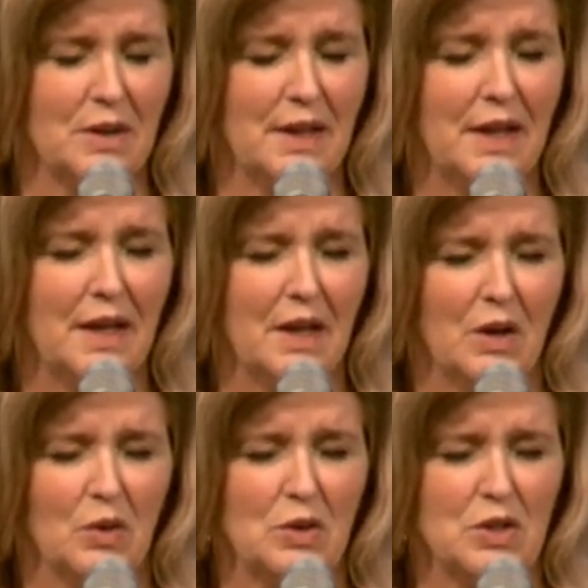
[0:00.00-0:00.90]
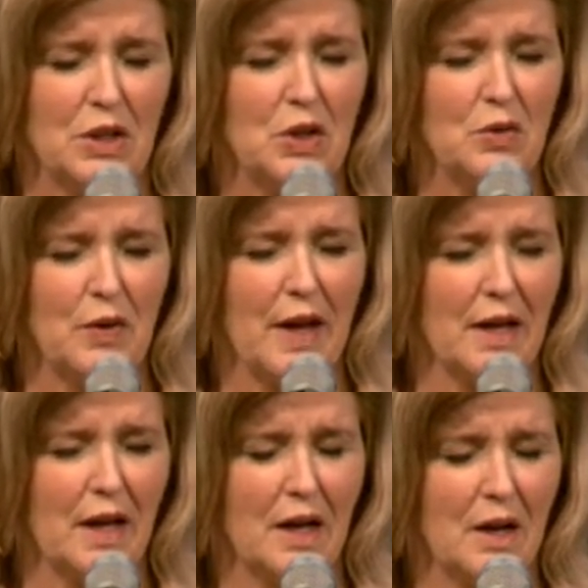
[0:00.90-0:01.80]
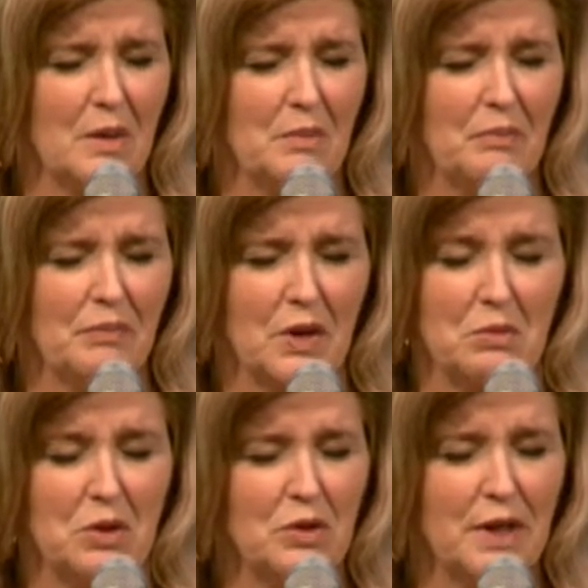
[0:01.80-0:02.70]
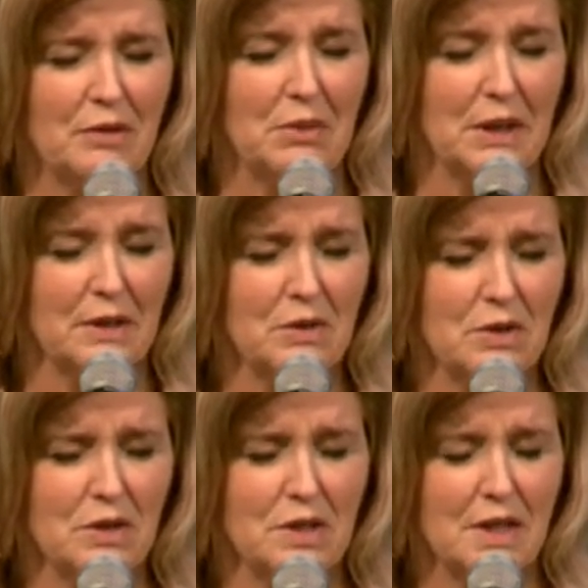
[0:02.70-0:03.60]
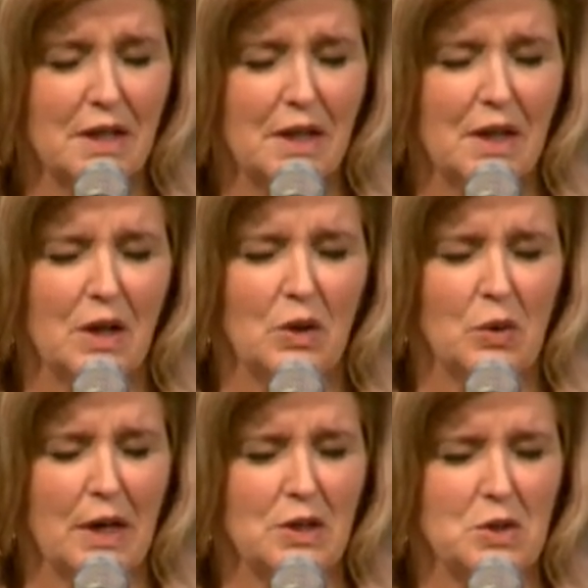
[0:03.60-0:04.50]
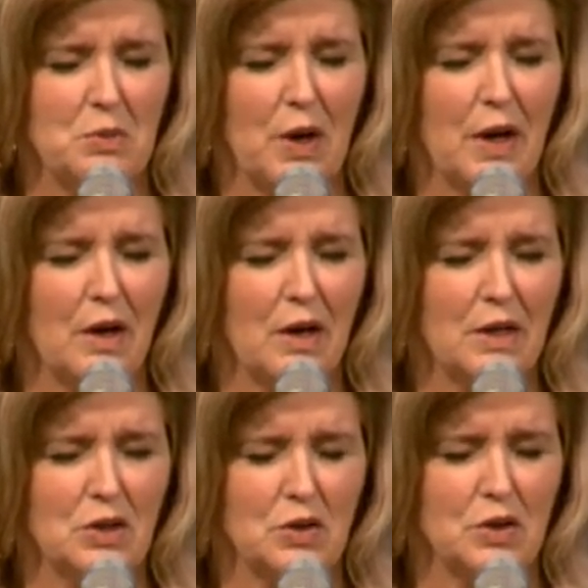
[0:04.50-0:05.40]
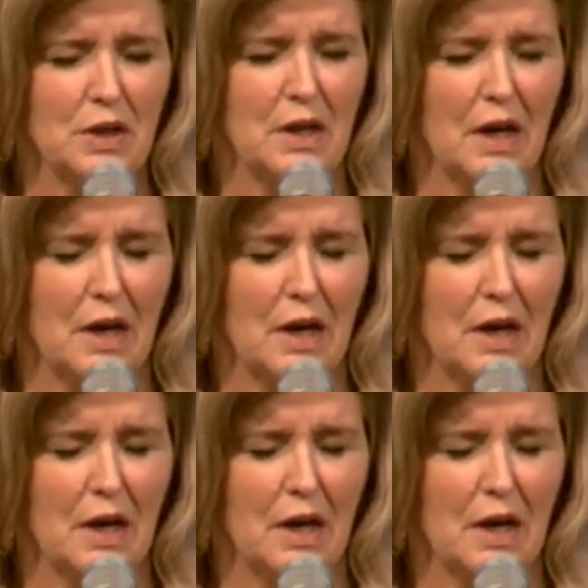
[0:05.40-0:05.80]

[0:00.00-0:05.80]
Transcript: And, Lord, just thank you for that community of believers. Lord, I just pray, God, just that